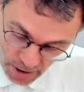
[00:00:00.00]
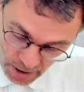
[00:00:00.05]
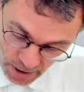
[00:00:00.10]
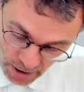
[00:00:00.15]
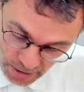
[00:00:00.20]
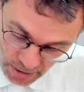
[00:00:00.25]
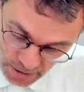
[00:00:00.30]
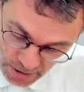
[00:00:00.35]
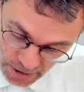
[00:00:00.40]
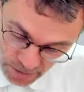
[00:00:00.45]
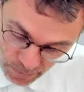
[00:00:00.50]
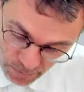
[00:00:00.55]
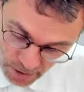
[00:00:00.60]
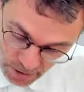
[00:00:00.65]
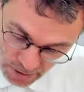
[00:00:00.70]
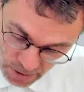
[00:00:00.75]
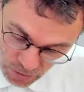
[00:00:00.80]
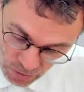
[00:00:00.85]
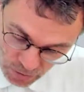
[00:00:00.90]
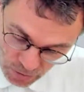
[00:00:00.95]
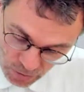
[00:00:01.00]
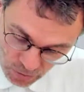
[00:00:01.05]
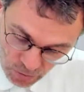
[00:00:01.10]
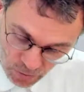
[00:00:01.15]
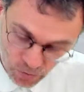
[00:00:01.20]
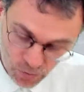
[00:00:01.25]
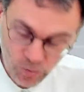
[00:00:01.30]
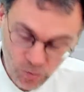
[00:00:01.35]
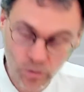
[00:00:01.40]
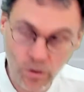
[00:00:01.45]
and the same thing is also
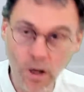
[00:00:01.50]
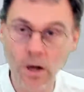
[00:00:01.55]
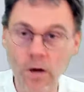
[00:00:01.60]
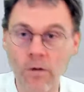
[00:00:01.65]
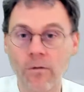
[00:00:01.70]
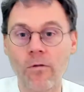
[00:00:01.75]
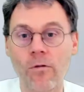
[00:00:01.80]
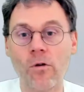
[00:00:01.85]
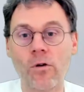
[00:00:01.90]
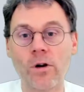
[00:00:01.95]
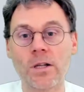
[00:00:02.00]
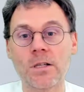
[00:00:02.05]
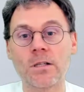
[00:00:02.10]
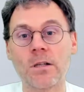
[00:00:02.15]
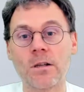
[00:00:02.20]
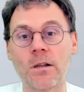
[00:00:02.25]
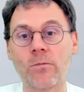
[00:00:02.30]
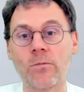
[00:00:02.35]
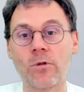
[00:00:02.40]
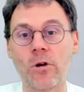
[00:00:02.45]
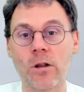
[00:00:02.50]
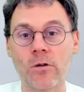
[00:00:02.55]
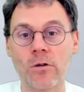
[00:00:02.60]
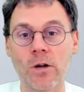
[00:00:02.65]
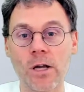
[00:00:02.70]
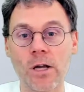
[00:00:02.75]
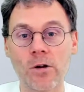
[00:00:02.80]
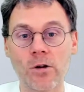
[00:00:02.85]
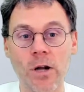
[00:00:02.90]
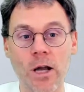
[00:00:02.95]
true for its little brother
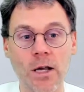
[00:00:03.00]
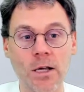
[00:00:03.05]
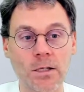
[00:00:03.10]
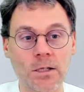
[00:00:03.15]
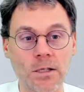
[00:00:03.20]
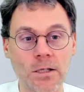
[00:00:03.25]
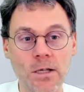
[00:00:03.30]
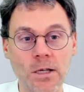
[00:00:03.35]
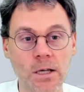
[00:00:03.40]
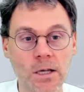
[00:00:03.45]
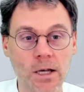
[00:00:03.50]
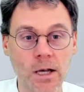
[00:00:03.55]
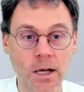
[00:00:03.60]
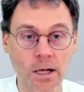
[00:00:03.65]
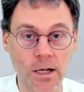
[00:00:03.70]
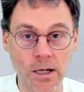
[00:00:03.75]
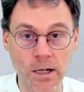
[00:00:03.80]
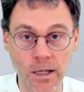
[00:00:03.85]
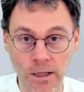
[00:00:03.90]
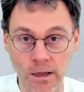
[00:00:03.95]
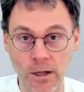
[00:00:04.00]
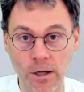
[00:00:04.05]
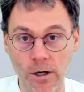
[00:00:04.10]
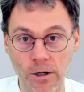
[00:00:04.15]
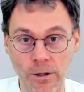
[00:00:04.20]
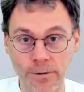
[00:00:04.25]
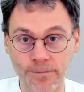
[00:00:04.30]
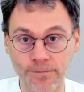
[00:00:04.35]
here, c little r.